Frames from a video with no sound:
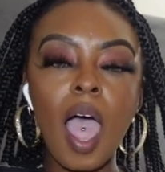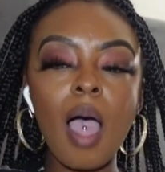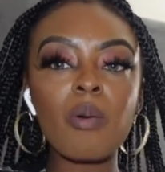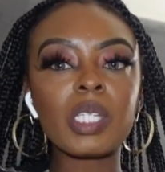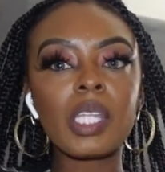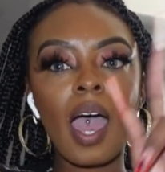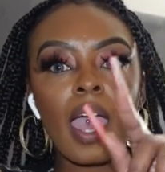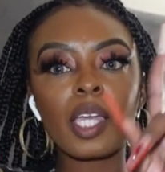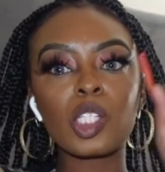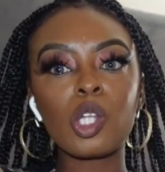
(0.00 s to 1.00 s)
I was
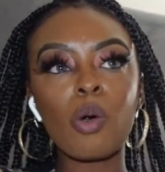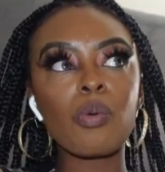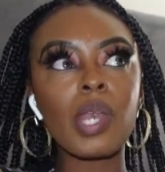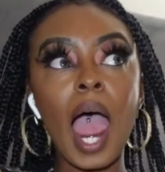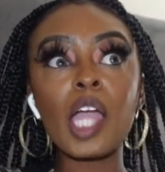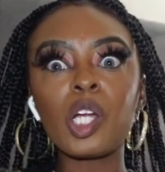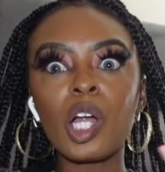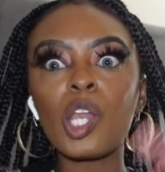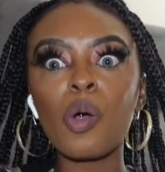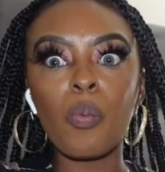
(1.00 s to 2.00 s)
like, so now you're
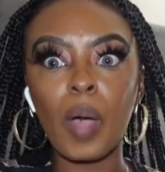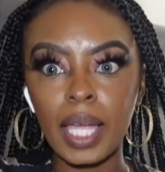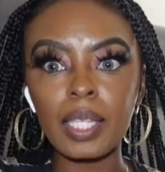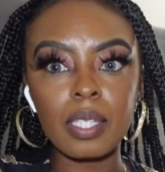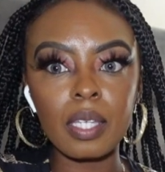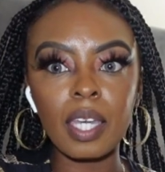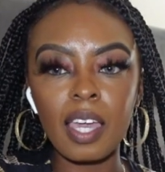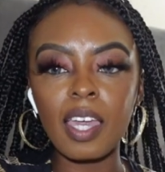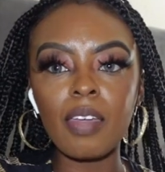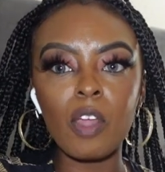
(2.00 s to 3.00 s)
gonna wait
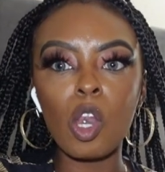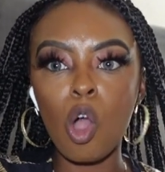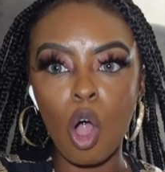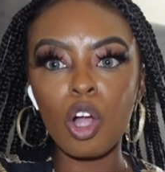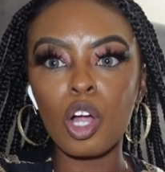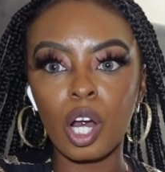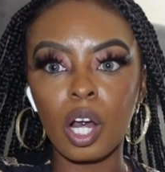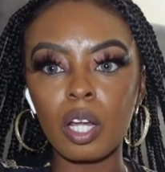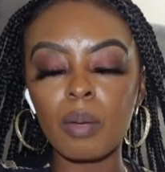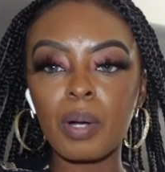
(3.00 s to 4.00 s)
even longer,